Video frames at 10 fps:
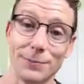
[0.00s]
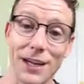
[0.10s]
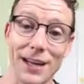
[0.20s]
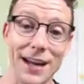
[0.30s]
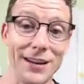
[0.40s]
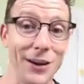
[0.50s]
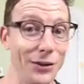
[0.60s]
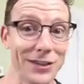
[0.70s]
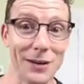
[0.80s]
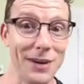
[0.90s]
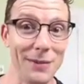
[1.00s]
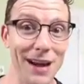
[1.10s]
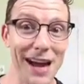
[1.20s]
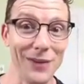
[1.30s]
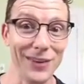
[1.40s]
but I know it's going to be a
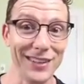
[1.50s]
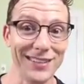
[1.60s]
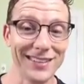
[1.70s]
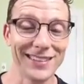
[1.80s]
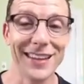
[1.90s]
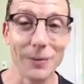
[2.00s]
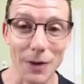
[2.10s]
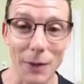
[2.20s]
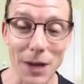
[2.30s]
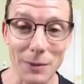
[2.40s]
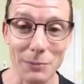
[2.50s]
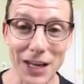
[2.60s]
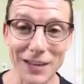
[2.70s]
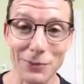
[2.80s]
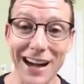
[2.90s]
bad one. Maybe
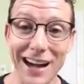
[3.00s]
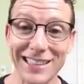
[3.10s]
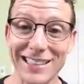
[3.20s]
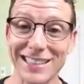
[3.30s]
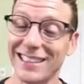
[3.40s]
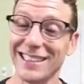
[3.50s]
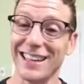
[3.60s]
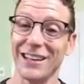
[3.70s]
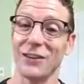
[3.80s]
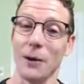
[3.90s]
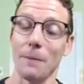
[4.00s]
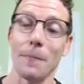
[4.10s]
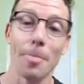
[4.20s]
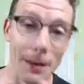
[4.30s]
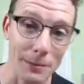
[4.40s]
being blocked? I don't know.
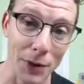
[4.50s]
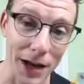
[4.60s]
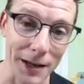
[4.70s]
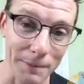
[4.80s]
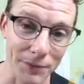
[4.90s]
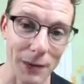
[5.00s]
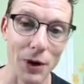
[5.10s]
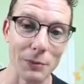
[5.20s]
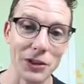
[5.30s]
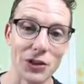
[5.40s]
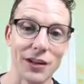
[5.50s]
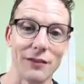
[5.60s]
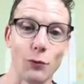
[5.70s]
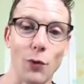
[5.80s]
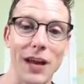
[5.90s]
But I probably should
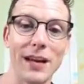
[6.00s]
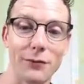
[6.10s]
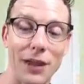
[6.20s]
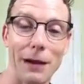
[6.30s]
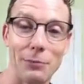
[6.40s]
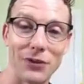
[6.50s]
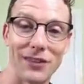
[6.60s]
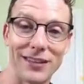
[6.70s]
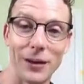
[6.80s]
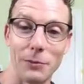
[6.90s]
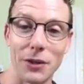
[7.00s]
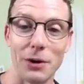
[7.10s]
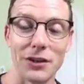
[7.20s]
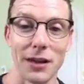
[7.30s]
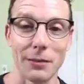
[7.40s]
have waited for that person to tell me the
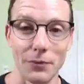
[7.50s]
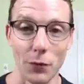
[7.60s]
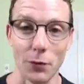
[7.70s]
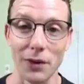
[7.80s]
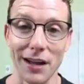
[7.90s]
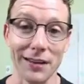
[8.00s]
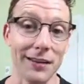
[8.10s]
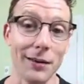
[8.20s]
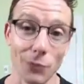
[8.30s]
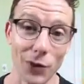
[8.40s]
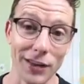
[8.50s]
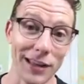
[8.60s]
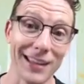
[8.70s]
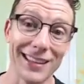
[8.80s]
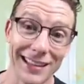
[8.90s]
punchline before blocking them. What do you
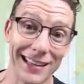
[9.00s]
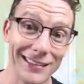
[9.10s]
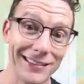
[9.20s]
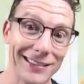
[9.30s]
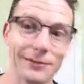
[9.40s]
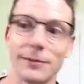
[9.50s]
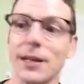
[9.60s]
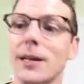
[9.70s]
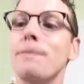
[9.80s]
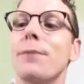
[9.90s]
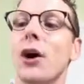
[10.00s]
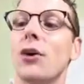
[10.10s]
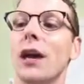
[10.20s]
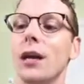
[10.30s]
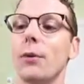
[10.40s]
think? I don't know.
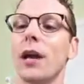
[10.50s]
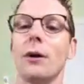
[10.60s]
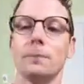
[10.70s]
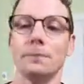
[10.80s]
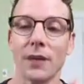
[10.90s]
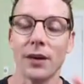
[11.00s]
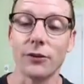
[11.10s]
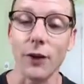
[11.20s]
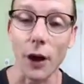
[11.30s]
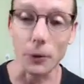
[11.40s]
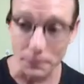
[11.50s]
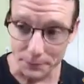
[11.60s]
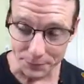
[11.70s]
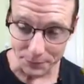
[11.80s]
Okay, here we go. So,